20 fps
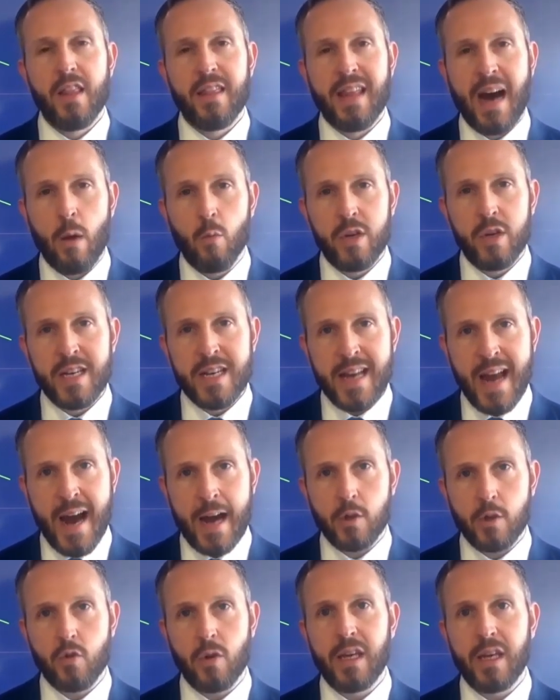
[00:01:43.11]
That would
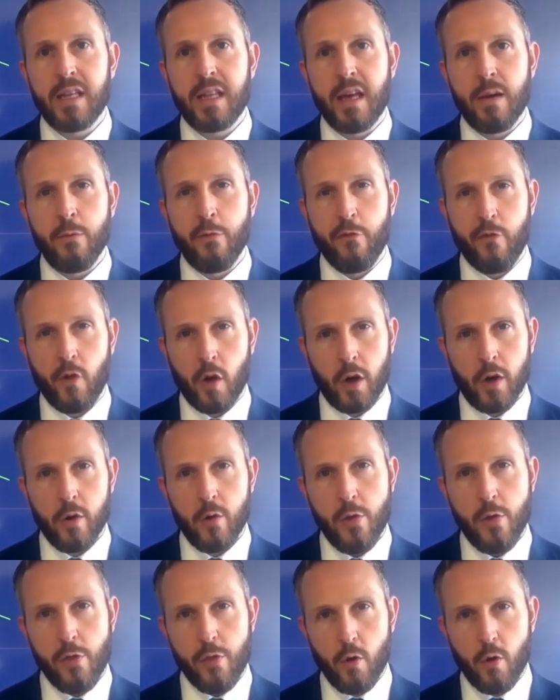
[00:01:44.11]
naturally then
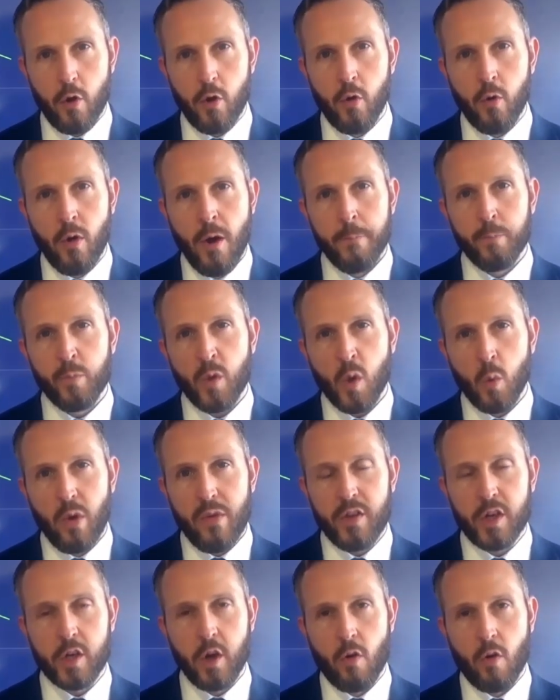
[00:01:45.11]
follow through
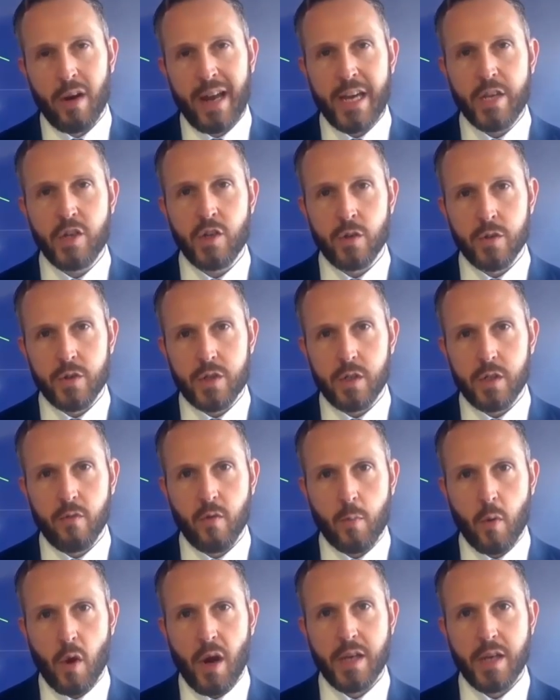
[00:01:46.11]
with the correlation on
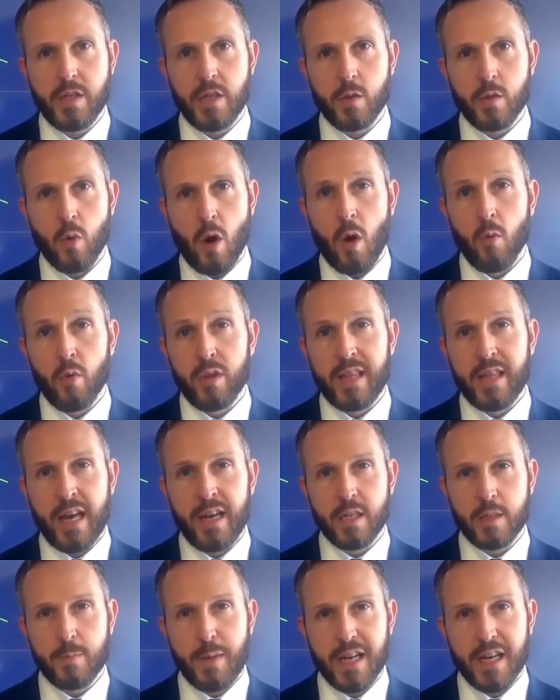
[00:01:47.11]
silver prices, where I would
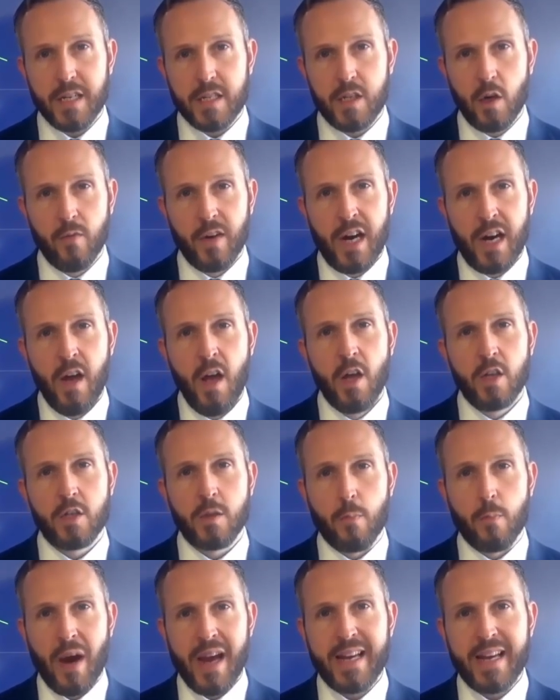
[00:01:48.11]
then expect silver
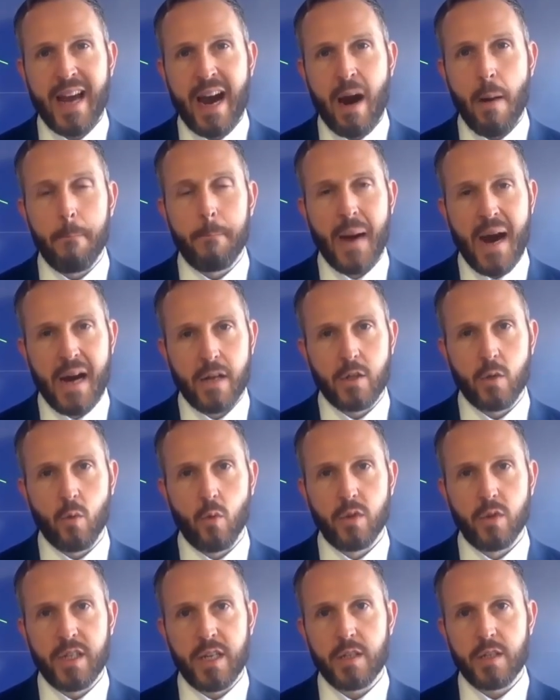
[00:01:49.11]
to break out back
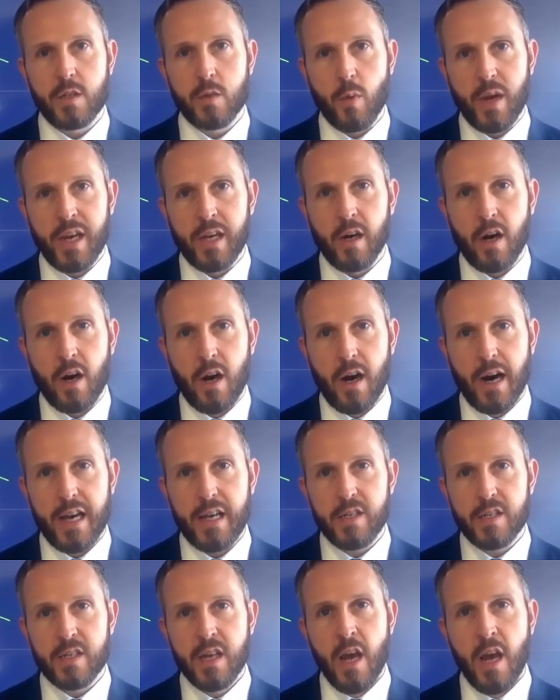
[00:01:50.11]
towards its swing
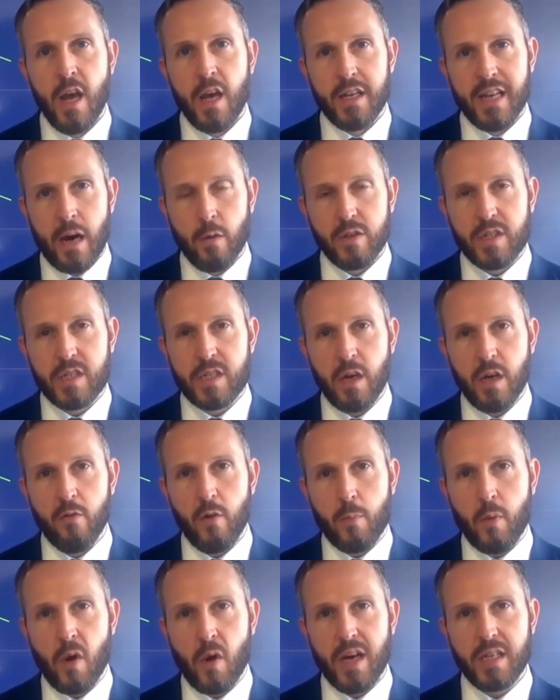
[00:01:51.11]
highs. Now, with
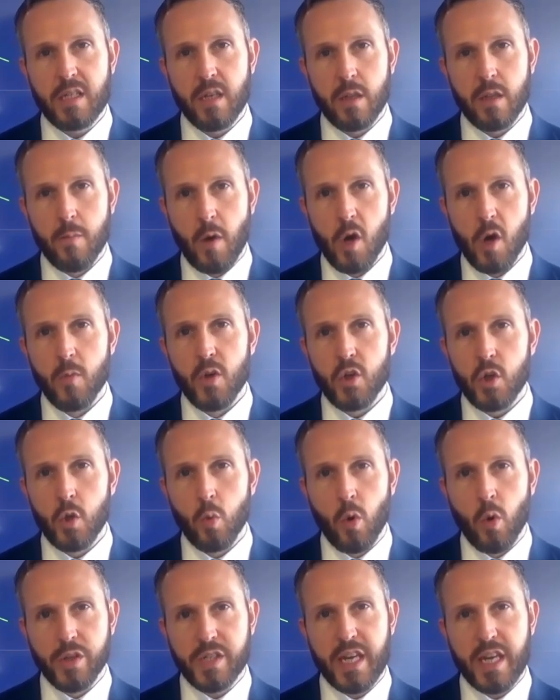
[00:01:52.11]
silver price at the moment,
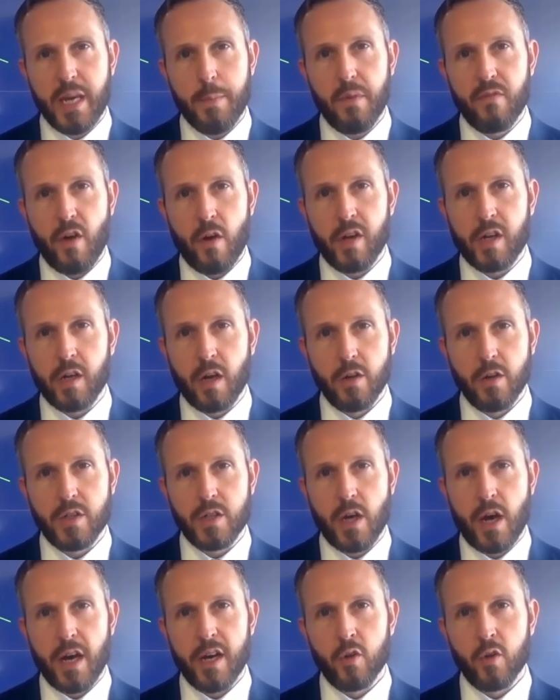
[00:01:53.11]
you want to keep a very
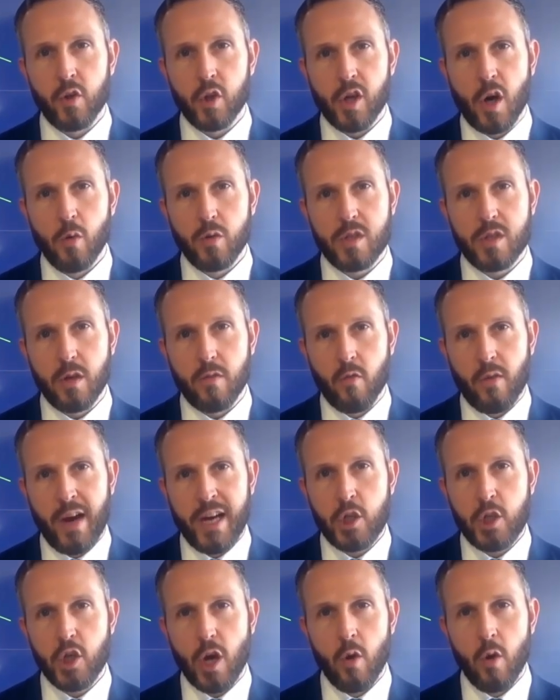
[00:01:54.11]
close eye on the gold silver
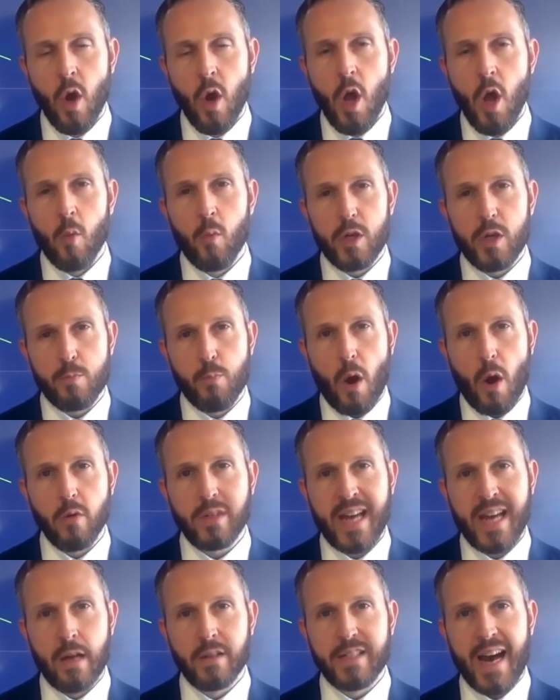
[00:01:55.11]
ratio, which
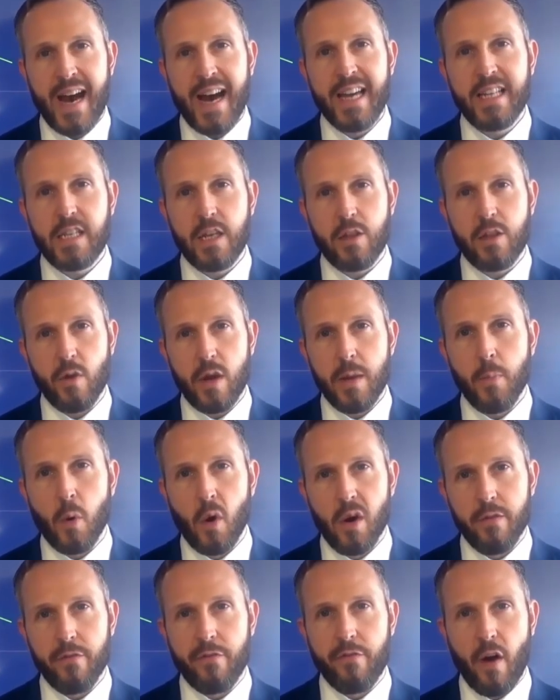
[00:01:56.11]
broke down to
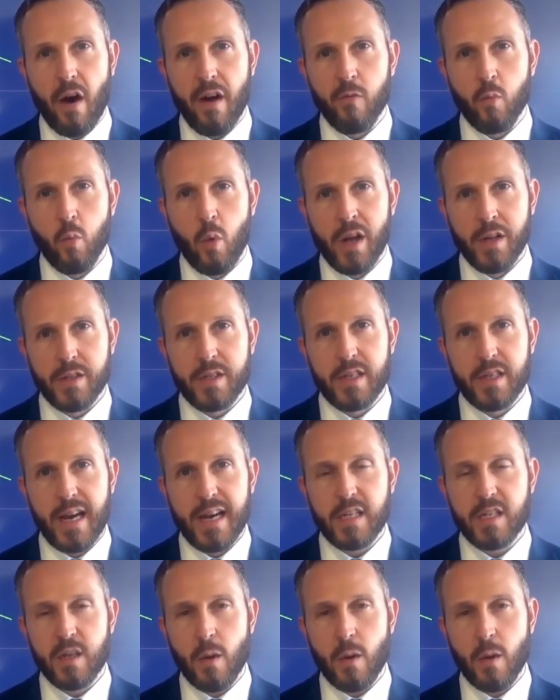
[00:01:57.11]
83.51 today.